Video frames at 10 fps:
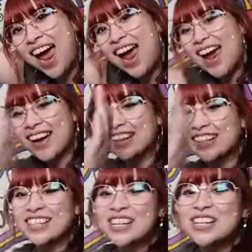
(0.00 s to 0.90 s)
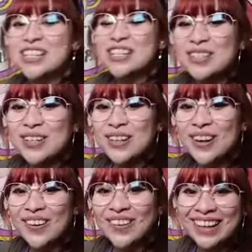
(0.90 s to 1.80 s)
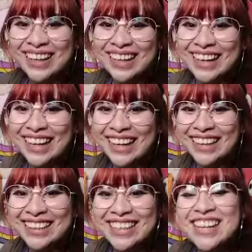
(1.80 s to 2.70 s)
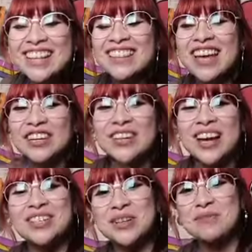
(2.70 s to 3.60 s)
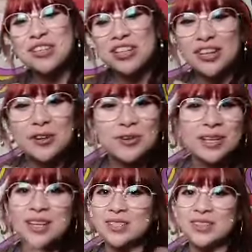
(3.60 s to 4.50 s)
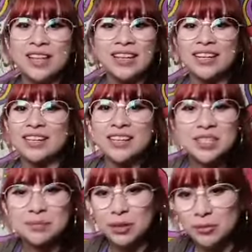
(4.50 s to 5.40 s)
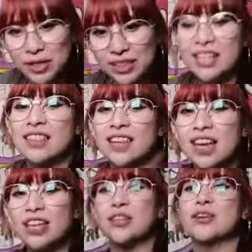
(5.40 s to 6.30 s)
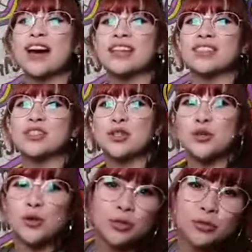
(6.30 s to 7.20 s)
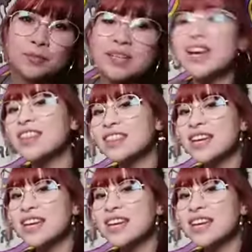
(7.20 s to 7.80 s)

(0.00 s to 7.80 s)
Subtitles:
Yay! So thank you guys so much. I know you guys are thanking us, but really thank you guys. This tutorial would be nothing